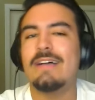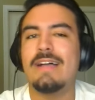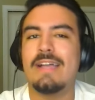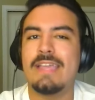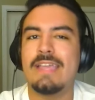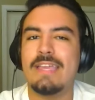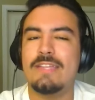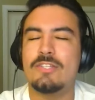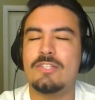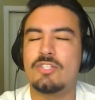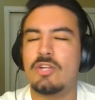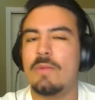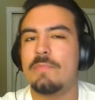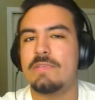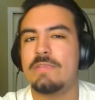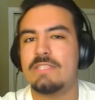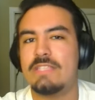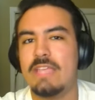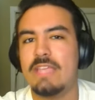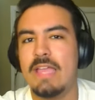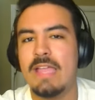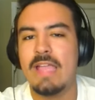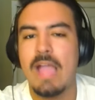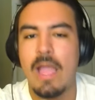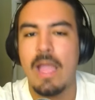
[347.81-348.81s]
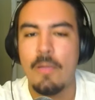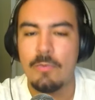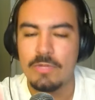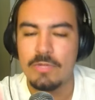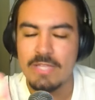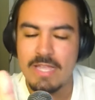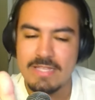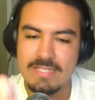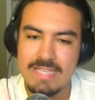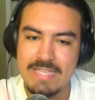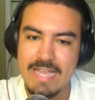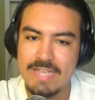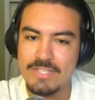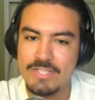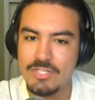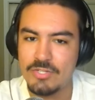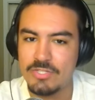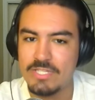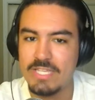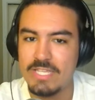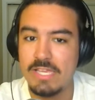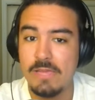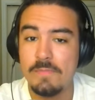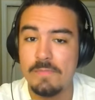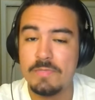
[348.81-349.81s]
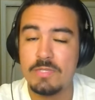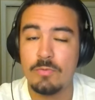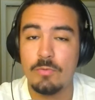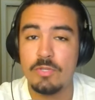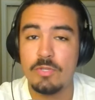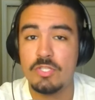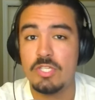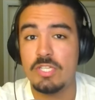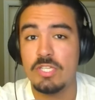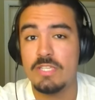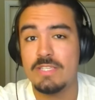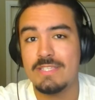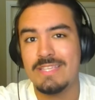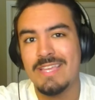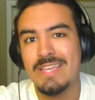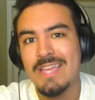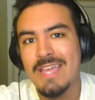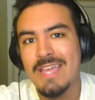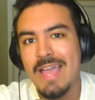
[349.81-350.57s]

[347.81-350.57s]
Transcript: Again, Trump is saying, I will not tax your tips, which is